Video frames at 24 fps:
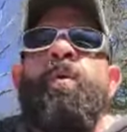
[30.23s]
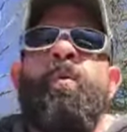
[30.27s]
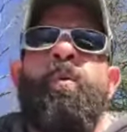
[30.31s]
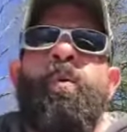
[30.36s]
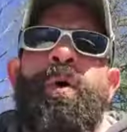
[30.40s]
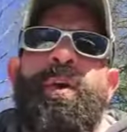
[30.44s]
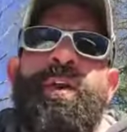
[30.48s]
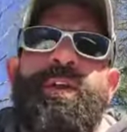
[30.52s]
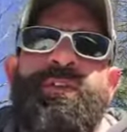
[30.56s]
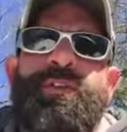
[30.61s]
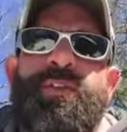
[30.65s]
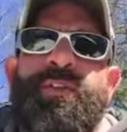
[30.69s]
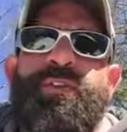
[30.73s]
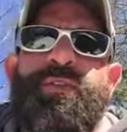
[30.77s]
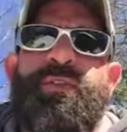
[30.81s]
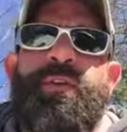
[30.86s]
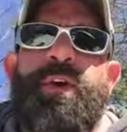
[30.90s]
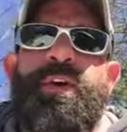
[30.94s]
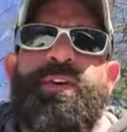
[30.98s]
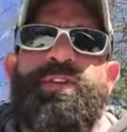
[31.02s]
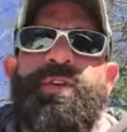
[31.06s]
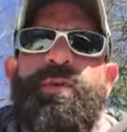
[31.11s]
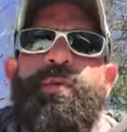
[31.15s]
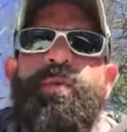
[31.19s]
what is a
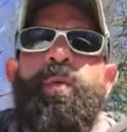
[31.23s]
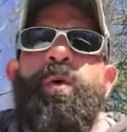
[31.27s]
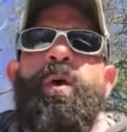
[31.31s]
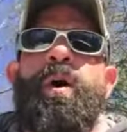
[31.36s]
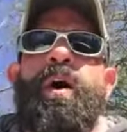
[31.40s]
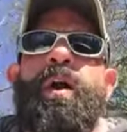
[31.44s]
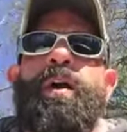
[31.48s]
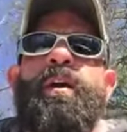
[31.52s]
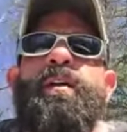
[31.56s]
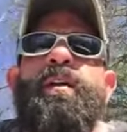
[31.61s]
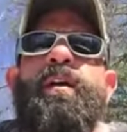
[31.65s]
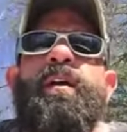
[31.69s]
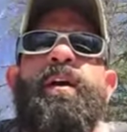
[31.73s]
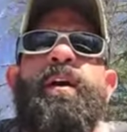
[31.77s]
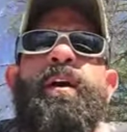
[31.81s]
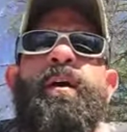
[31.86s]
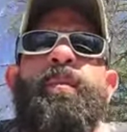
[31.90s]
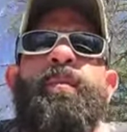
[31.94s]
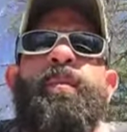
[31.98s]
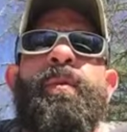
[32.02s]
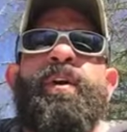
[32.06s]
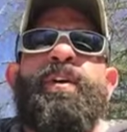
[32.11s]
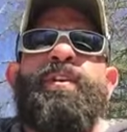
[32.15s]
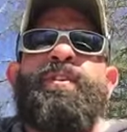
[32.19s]
structured walk?
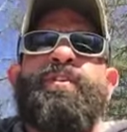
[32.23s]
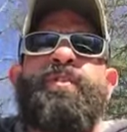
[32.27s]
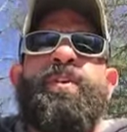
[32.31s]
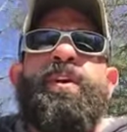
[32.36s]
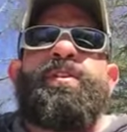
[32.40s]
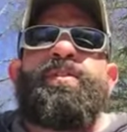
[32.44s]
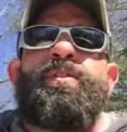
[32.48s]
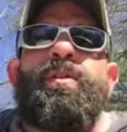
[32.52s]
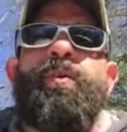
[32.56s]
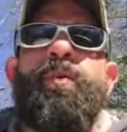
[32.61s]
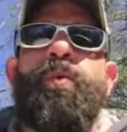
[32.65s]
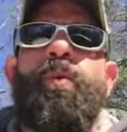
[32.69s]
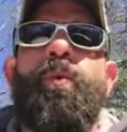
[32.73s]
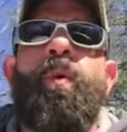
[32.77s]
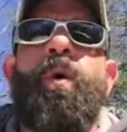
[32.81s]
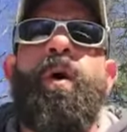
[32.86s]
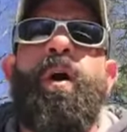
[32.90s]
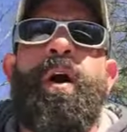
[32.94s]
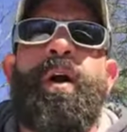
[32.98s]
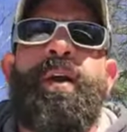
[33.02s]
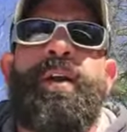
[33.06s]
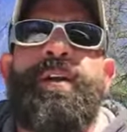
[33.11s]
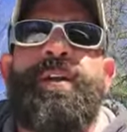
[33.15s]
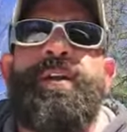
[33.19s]
A structured
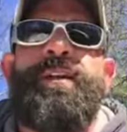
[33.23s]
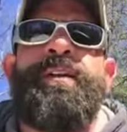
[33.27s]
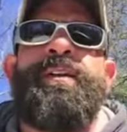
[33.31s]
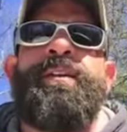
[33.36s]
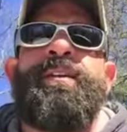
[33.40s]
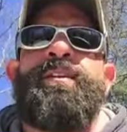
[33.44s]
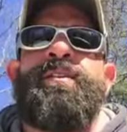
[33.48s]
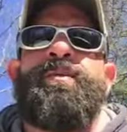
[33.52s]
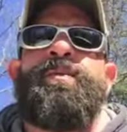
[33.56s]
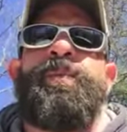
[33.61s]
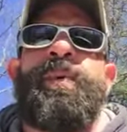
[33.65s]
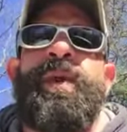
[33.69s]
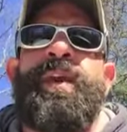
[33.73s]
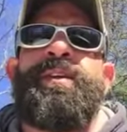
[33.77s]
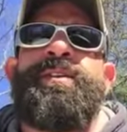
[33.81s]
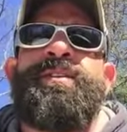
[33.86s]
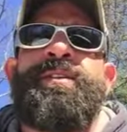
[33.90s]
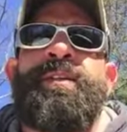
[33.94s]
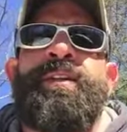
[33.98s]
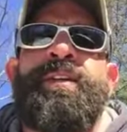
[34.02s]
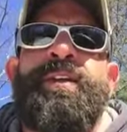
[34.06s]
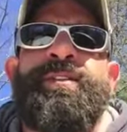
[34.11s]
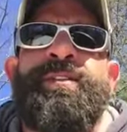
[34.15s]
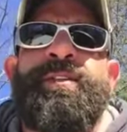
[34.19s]
walk is
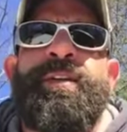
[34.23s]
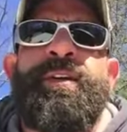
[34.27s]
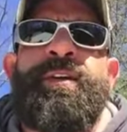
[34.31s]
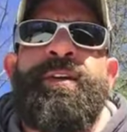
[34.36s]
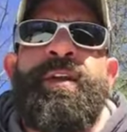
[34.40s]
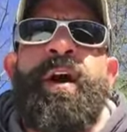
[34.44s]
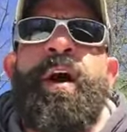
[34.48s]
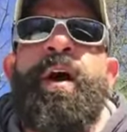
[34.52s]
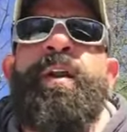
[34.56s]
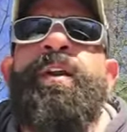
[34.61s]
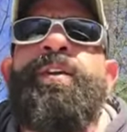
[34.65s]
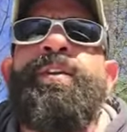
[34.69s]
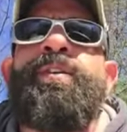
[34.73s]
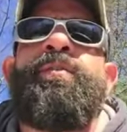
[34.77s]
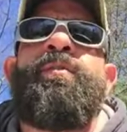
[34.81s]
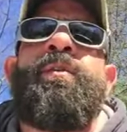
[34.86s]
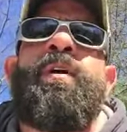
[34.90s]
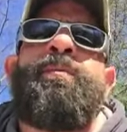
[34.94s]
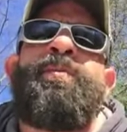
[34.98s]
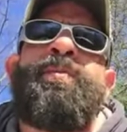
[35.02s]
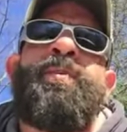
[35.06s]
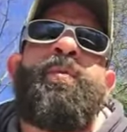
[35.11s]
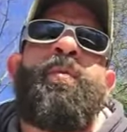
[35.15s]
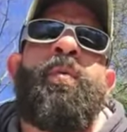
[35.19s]
basically, it's an
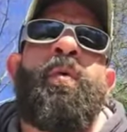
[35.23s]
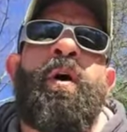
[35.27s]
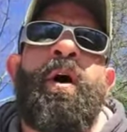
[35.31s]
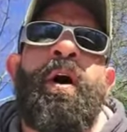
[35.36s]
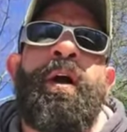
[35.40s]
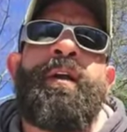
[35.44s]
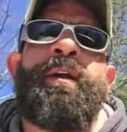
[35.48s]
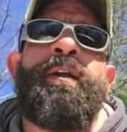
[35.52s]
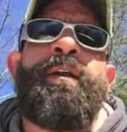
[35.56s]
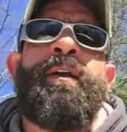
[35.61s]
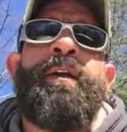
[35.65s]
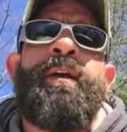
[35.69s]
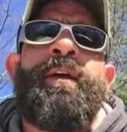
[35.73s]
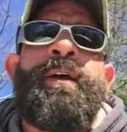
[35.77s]
uninterrupted walk.